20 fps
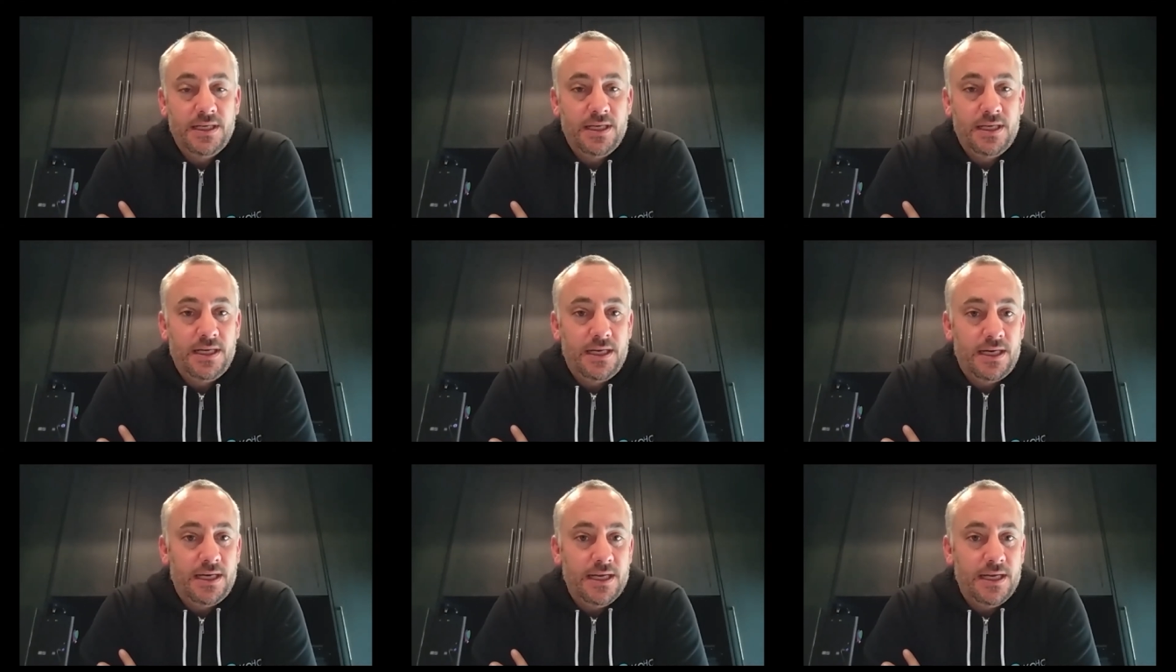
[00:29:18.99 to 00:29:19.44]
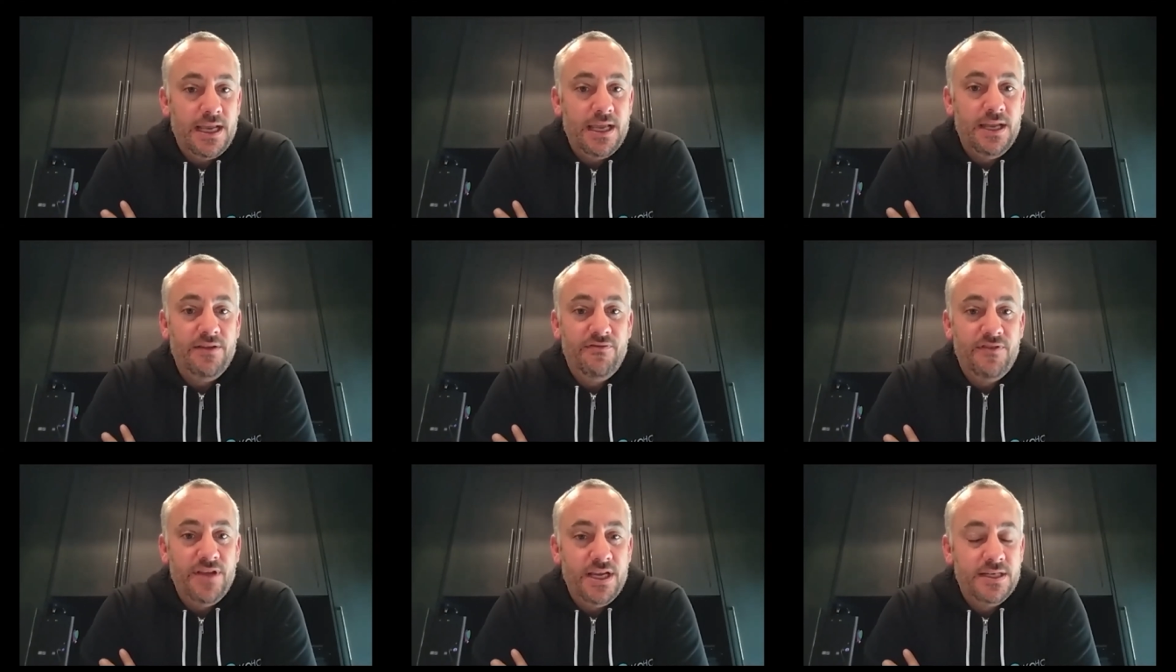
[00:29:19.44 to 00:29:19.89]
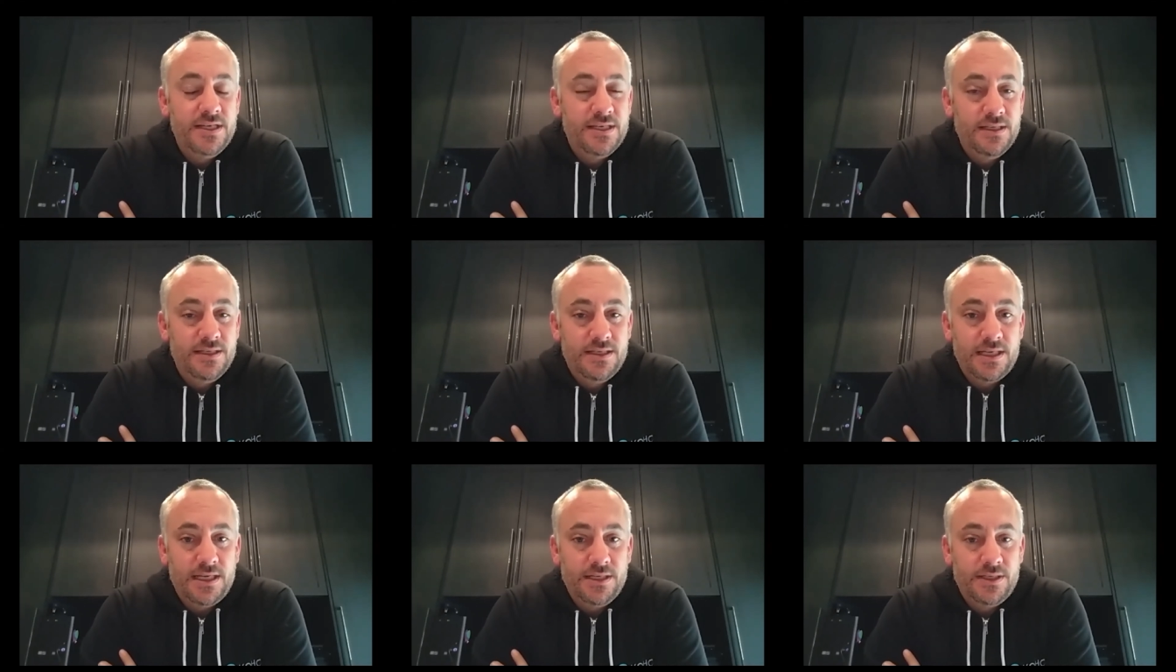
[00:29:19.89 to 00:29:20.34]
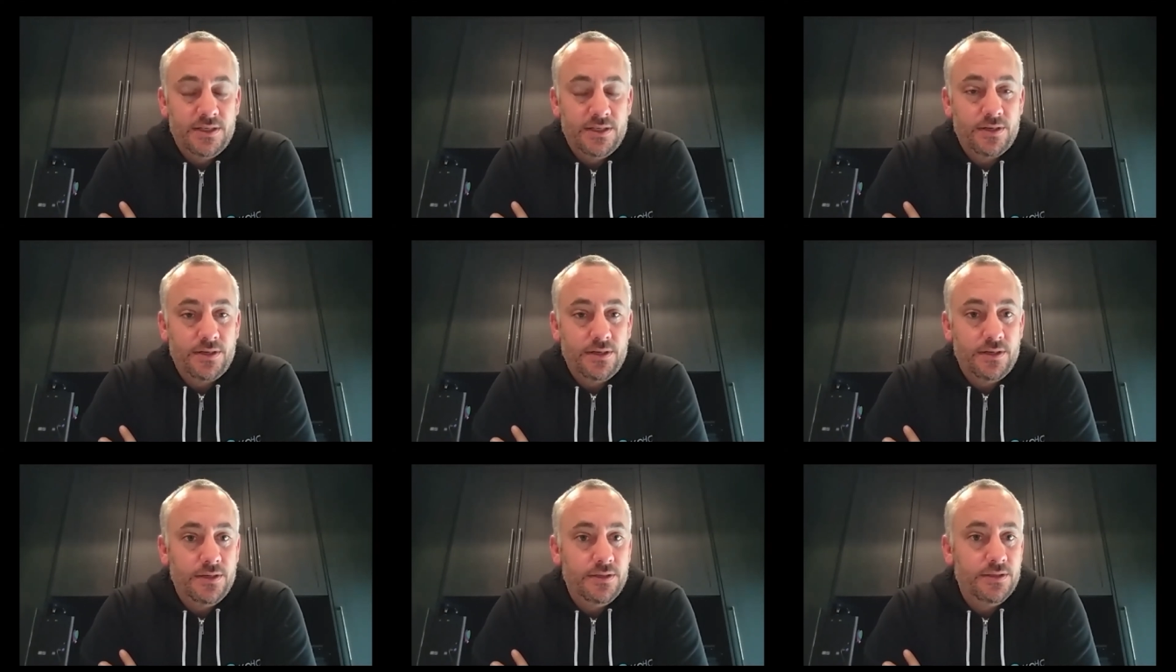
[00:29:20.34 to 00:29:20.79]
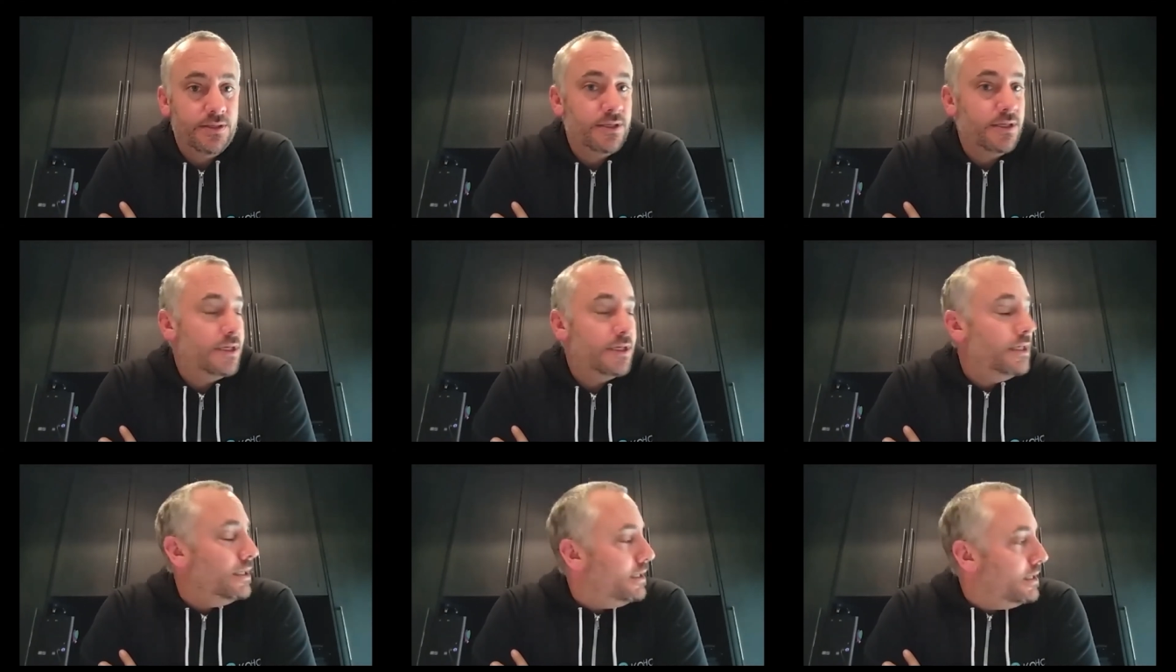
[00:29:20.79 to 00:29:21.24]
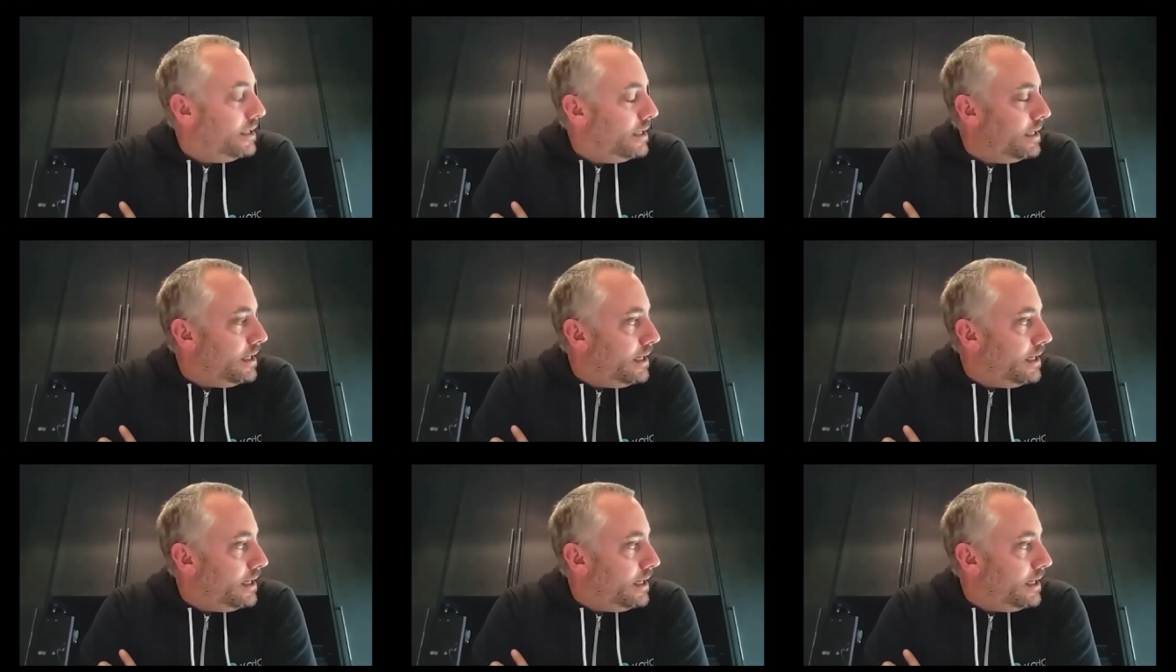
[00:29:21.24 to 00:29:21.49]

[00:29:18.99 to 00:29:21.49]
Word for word: uh, innovation centers, mm-hmm.